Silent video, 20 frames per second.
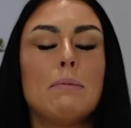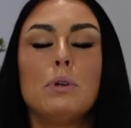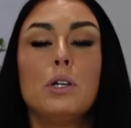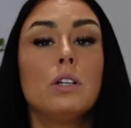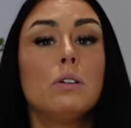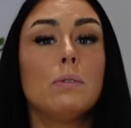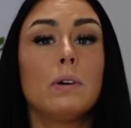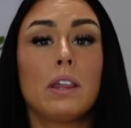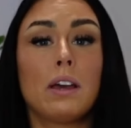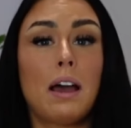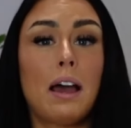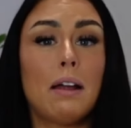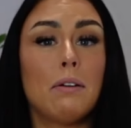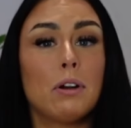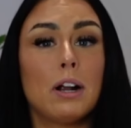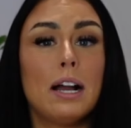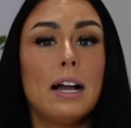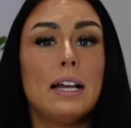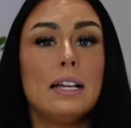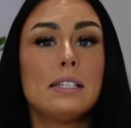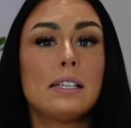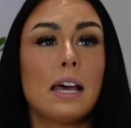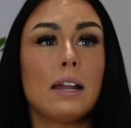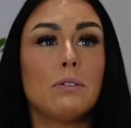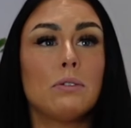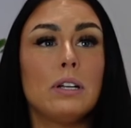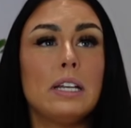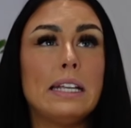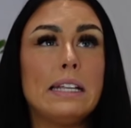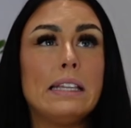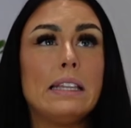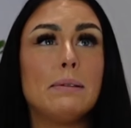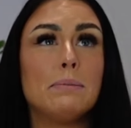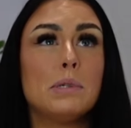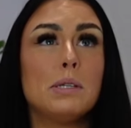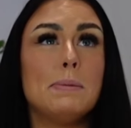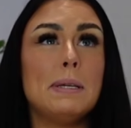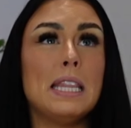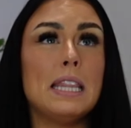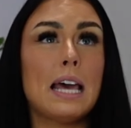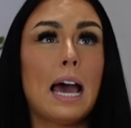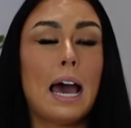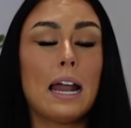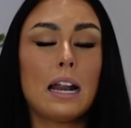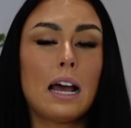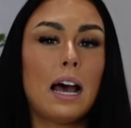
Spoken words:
I'm good with high rise. I don't need them to be that